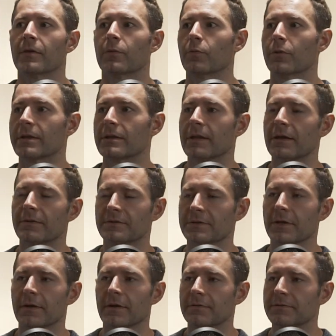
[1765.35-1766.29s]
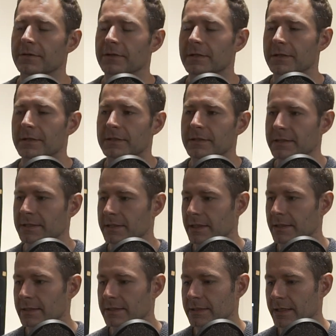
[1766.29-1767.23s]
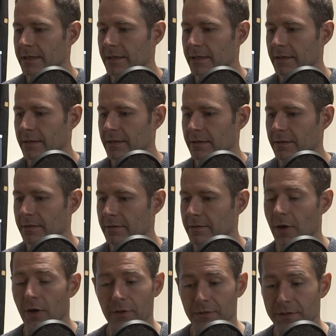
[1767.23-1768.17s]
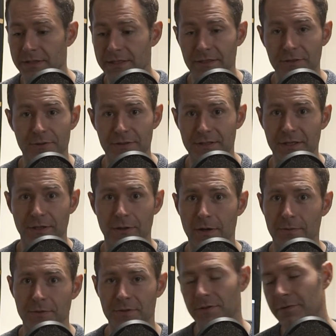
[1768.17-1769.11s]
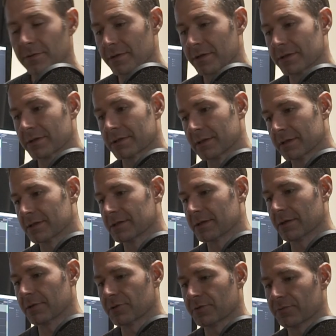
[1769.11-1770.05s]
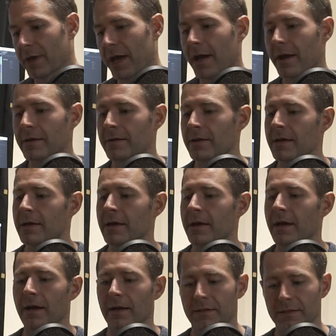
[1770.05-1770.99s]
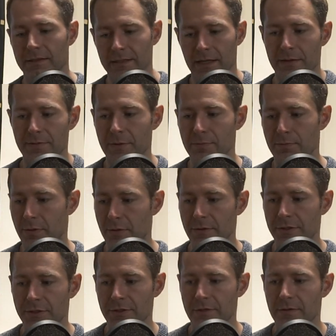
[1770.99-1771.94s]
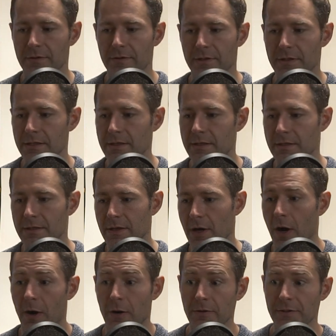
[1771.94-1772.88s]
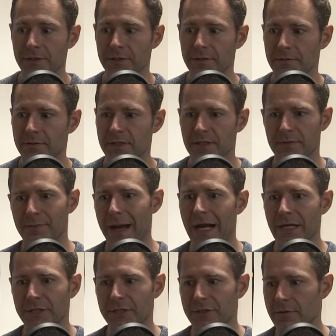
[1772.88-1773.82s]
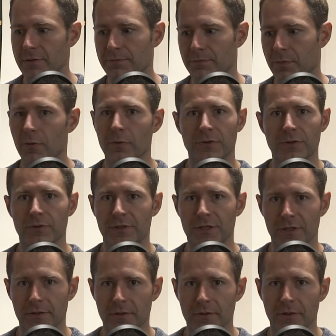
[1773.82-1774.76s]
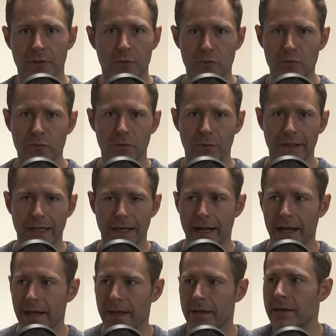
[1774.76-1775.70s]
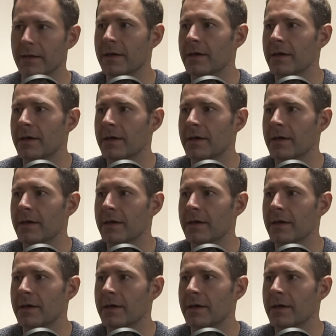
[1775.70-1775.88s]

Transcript: We had left off discussing all these interesting opportunities. Lisa in Japan, Simon Berger, the art smasher, portraiture, cool guy,